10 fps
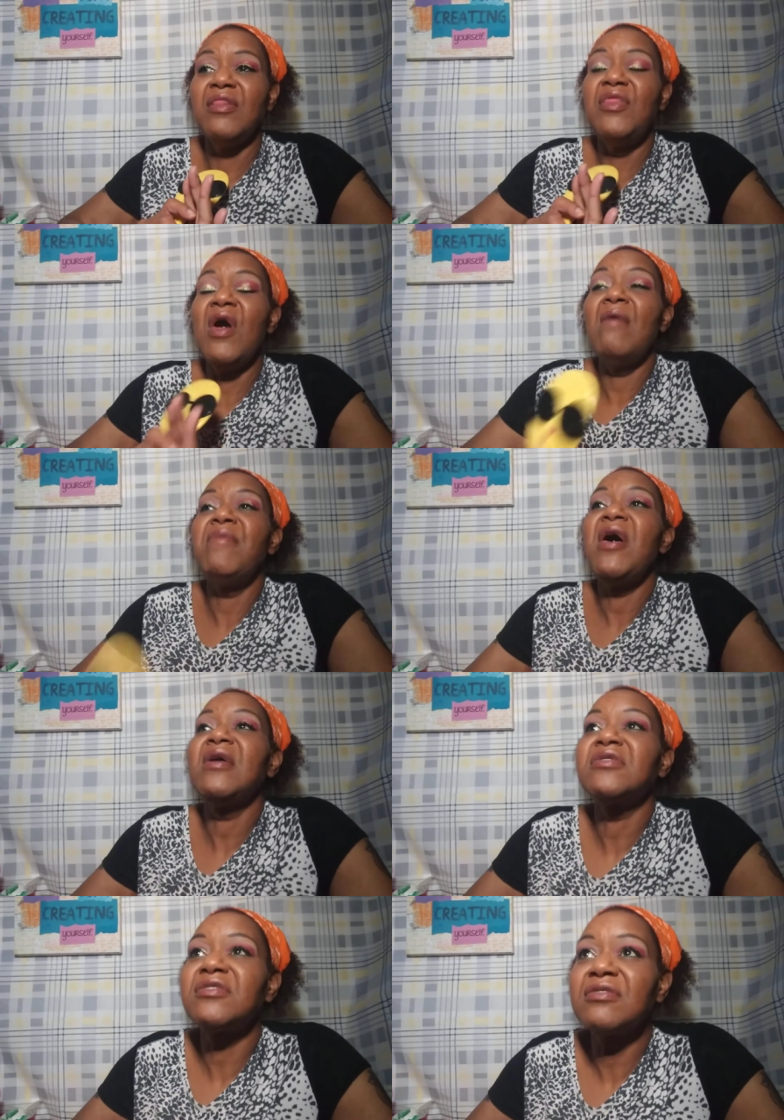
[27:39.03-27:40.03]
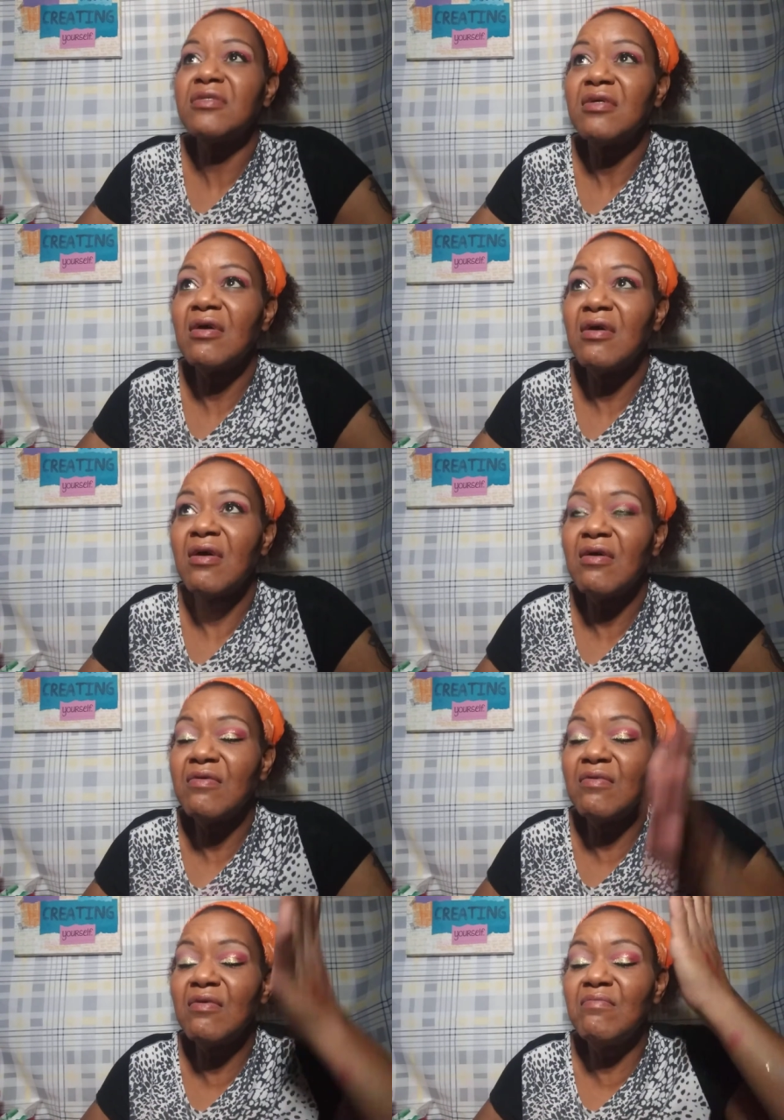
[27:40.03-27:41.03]
the best
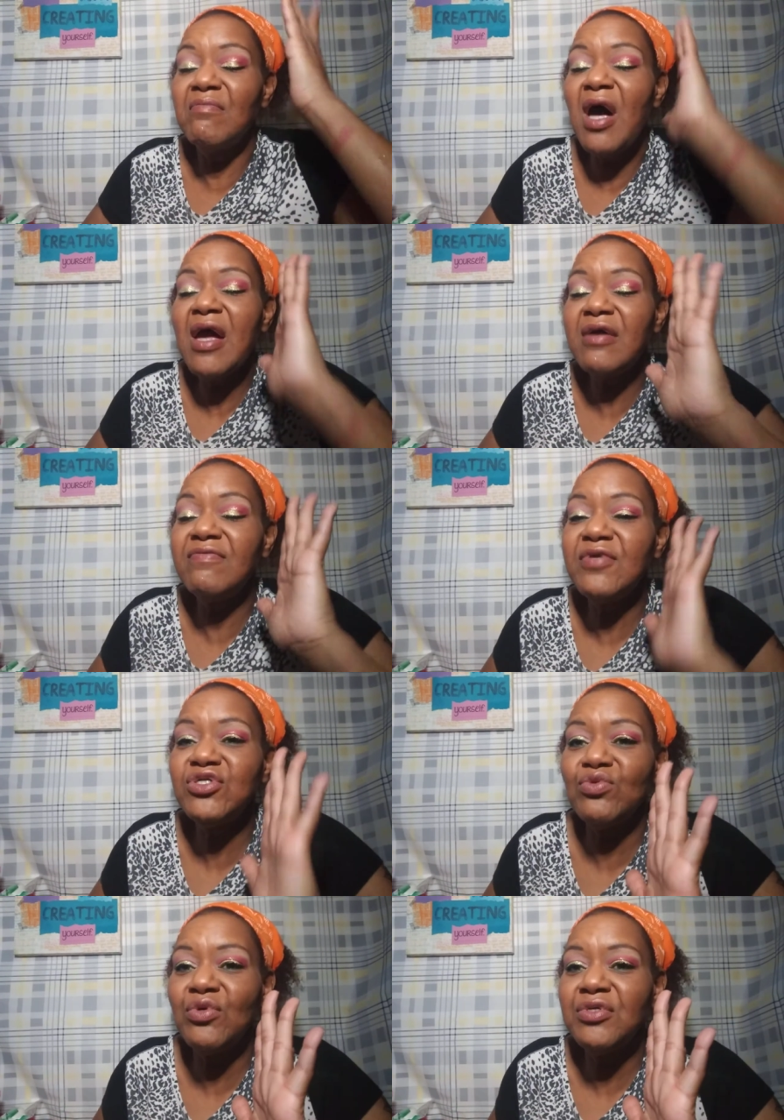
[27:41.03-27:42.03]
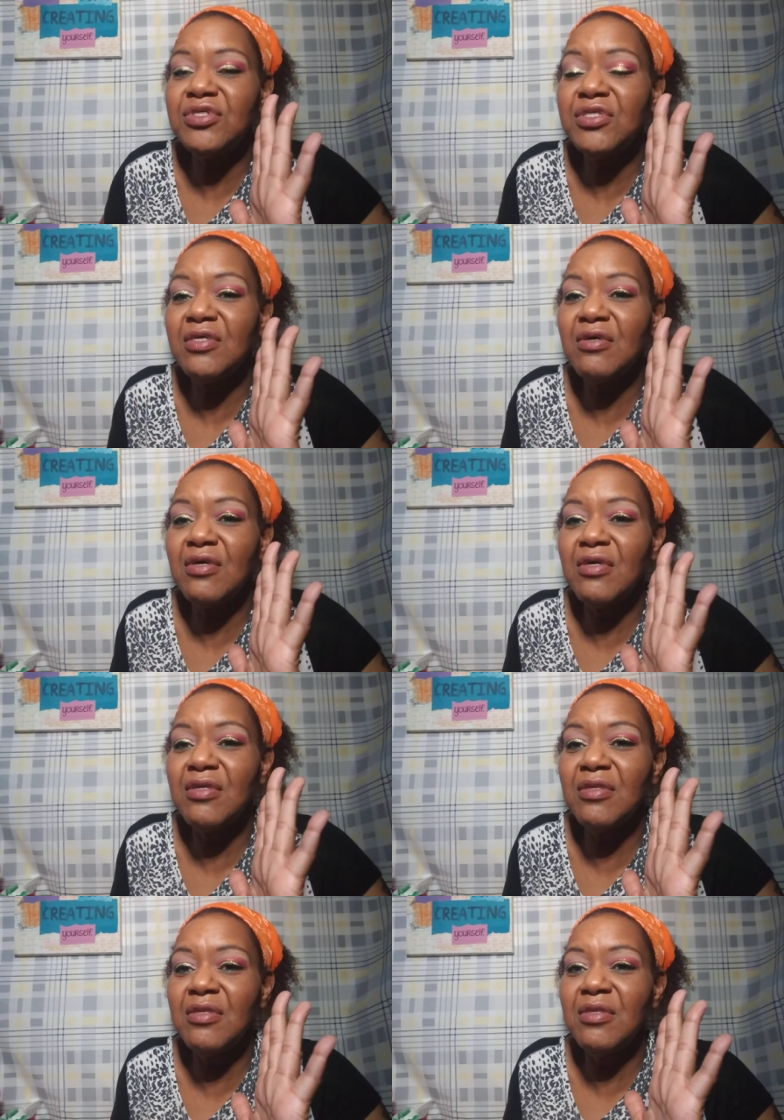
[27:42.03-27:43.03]
mind visuals
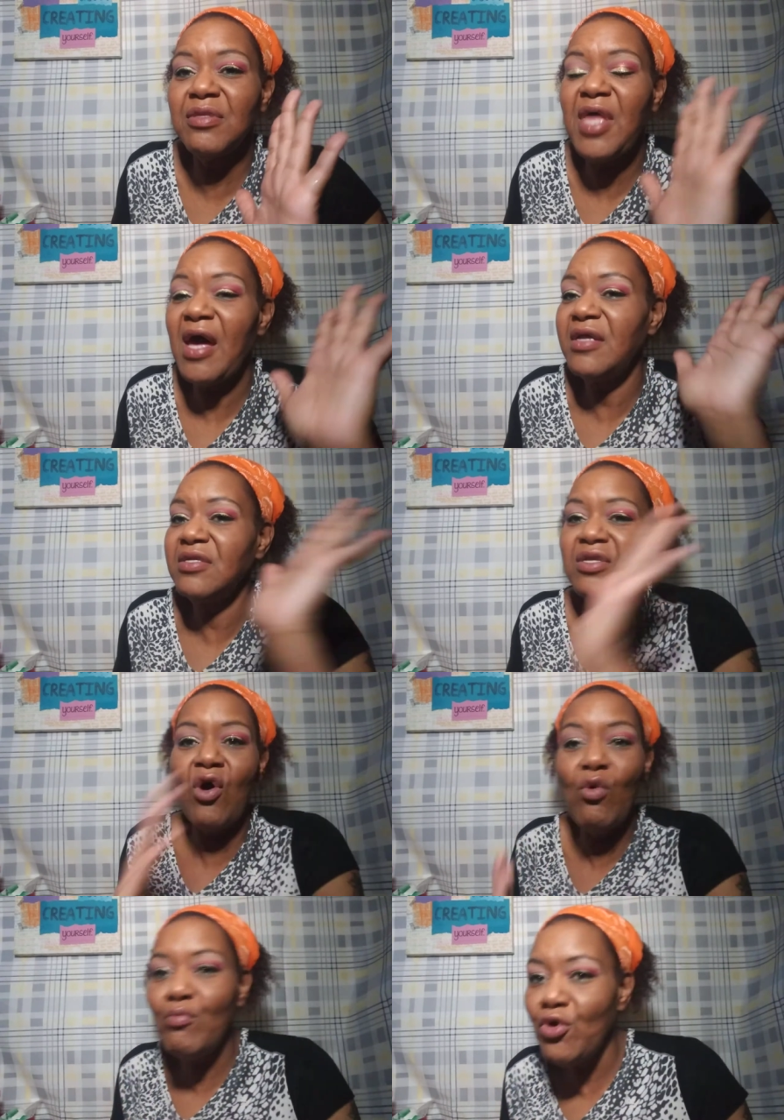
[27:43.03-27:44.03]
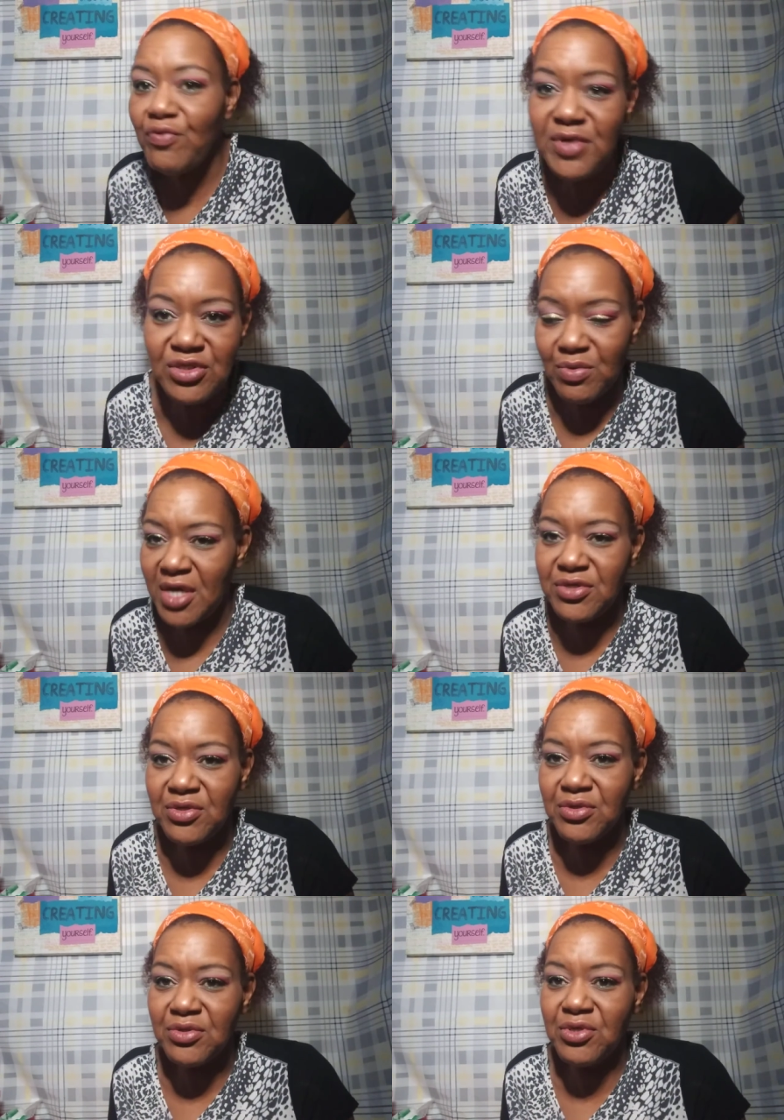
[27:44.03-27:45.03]
that no movie
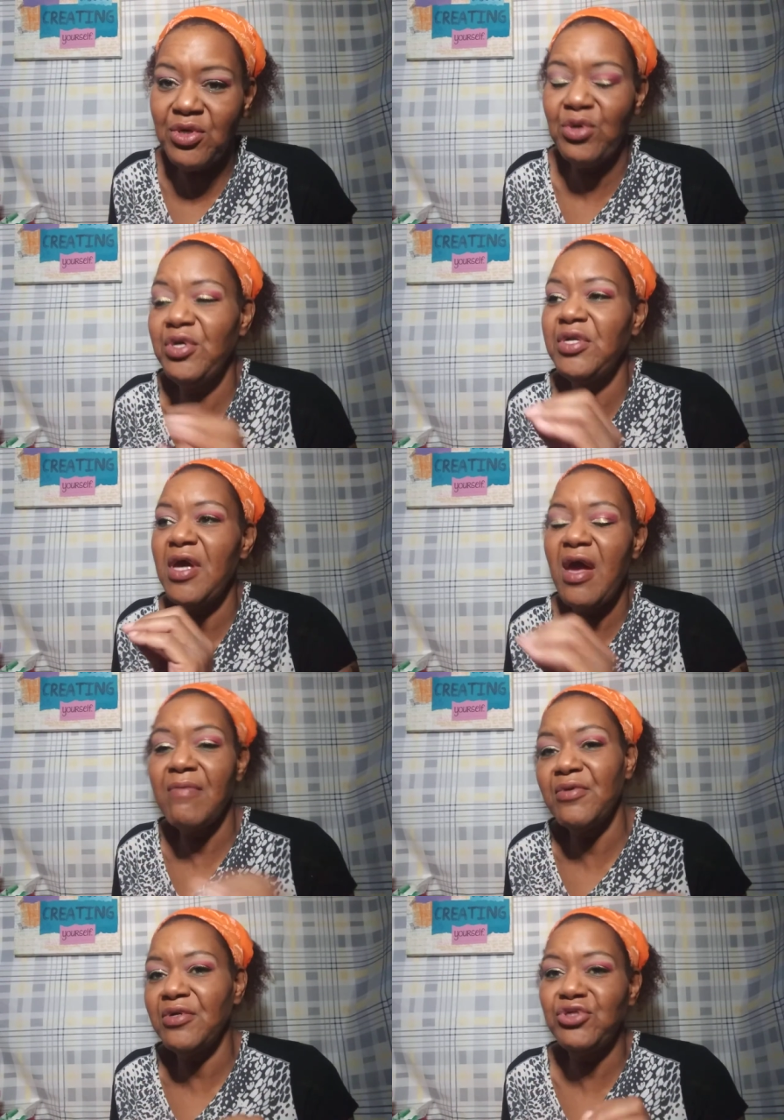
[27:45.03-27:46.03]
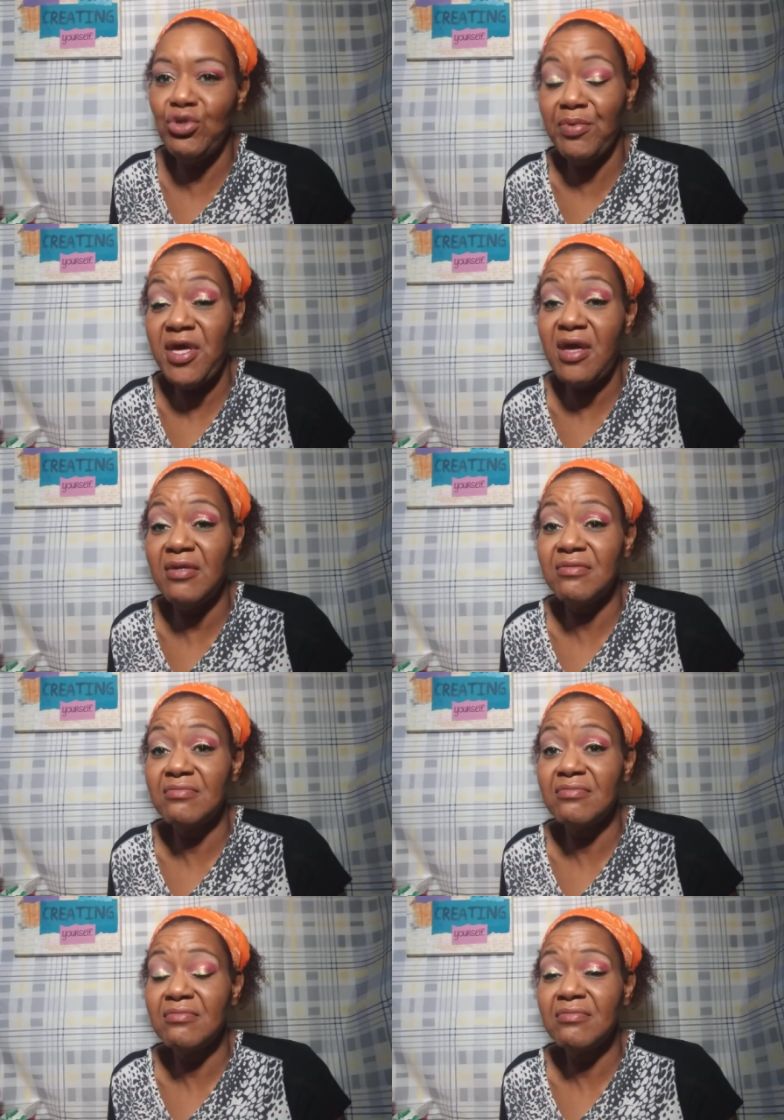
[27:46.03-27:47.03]
director could ever duplicate.
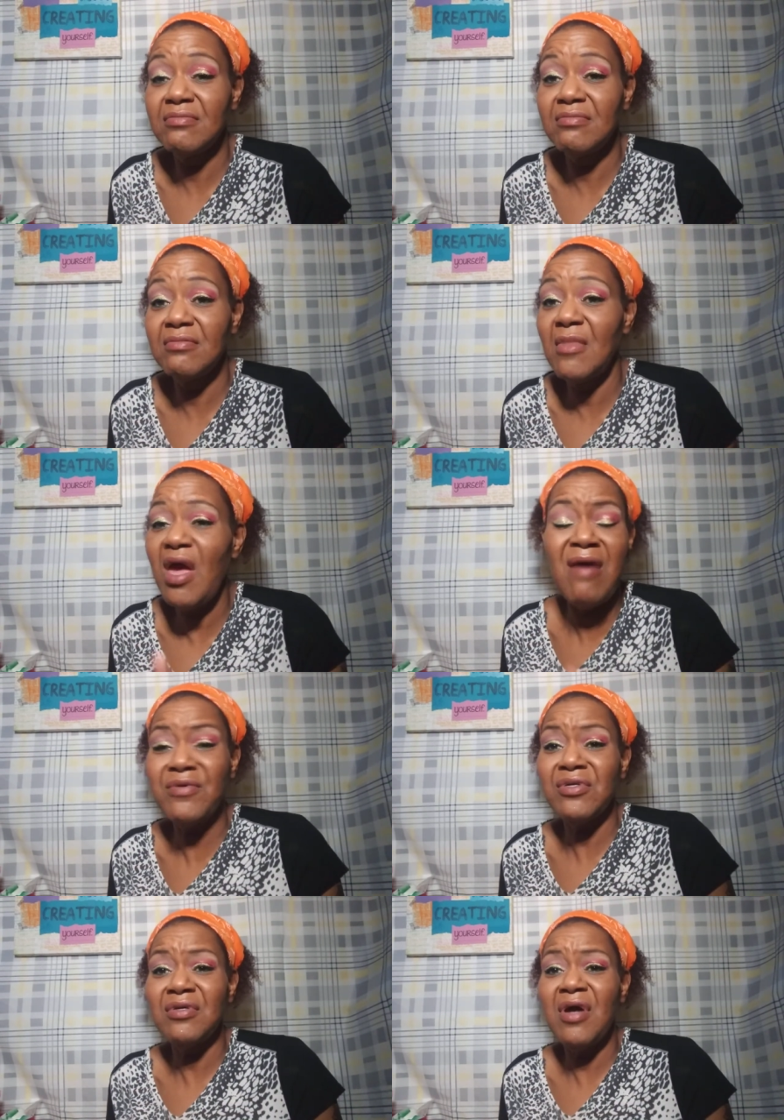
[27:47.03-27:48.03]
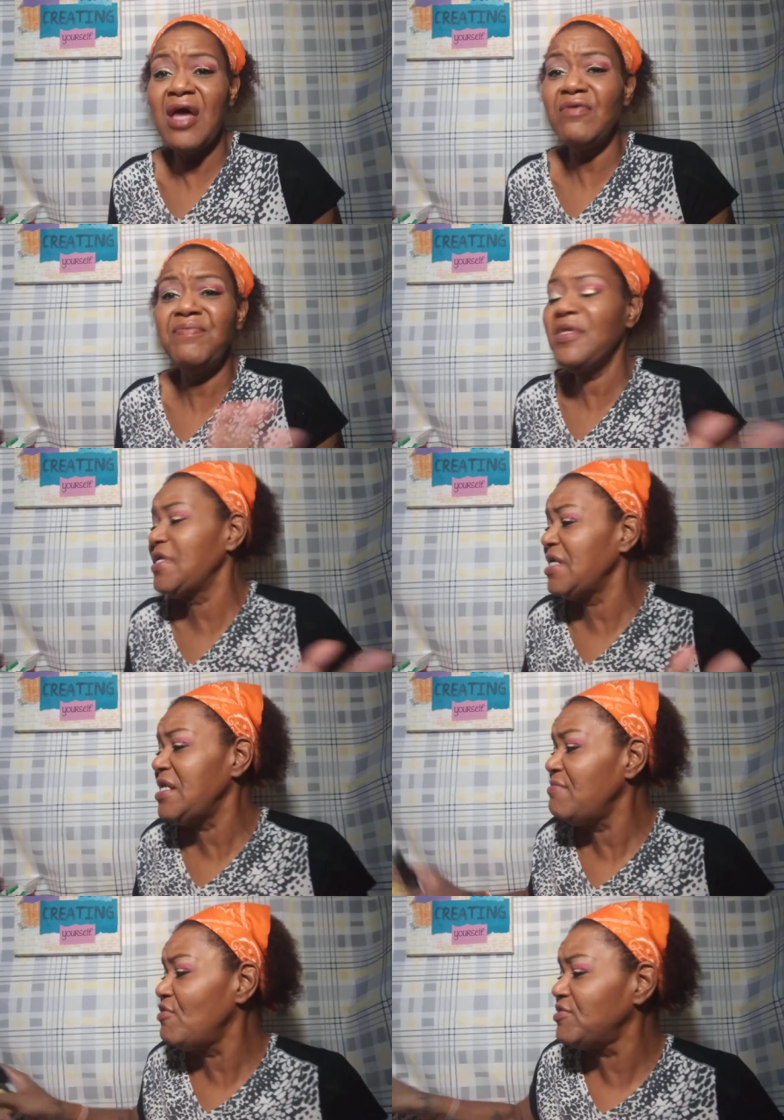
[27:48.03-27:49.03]
Ever. I don't feel that
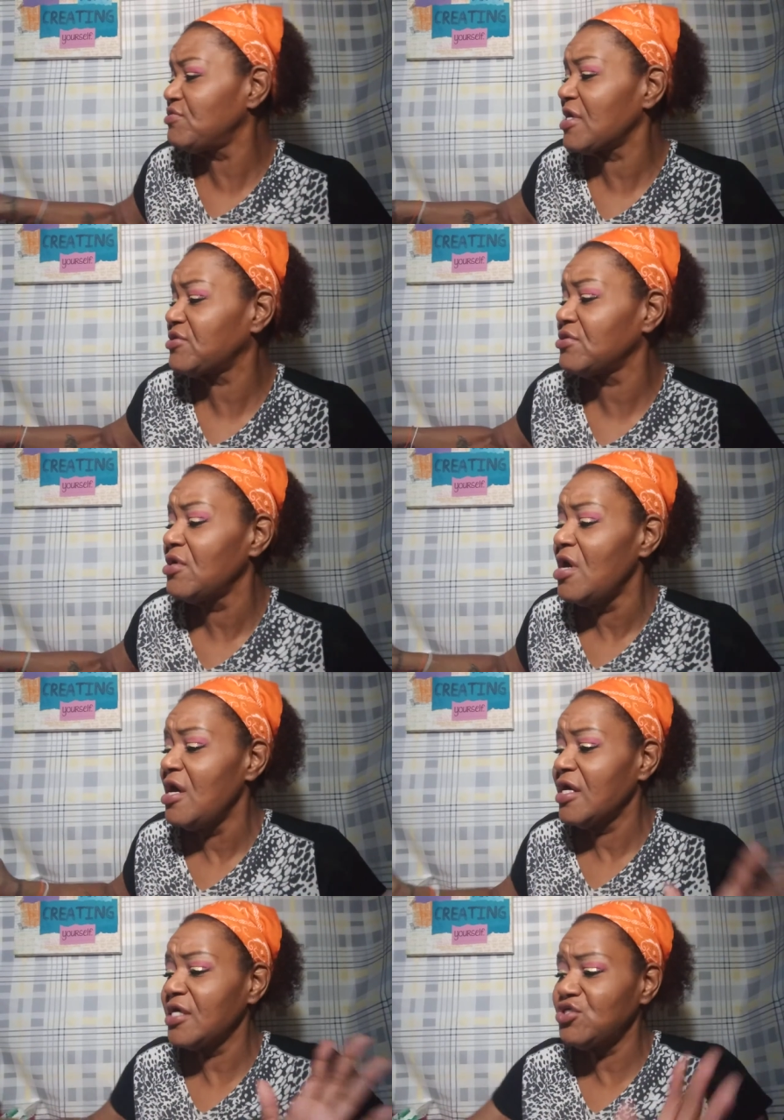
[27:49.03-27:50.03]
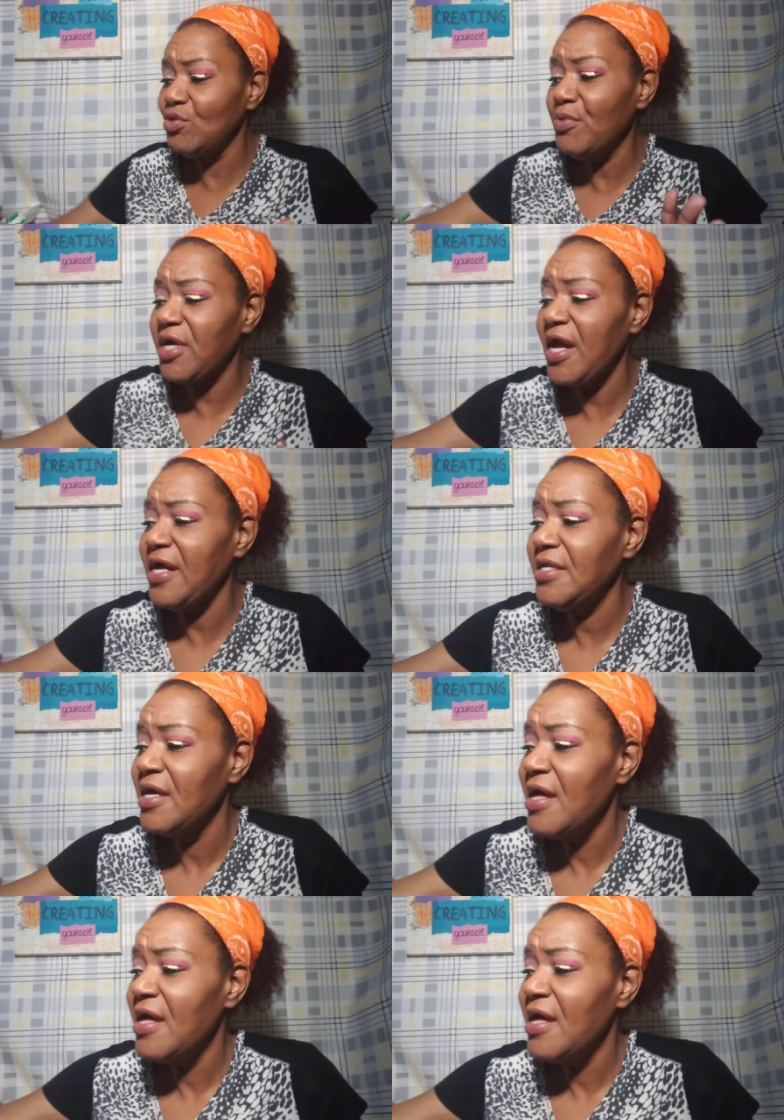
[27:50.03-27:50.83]
any movie director can duplicate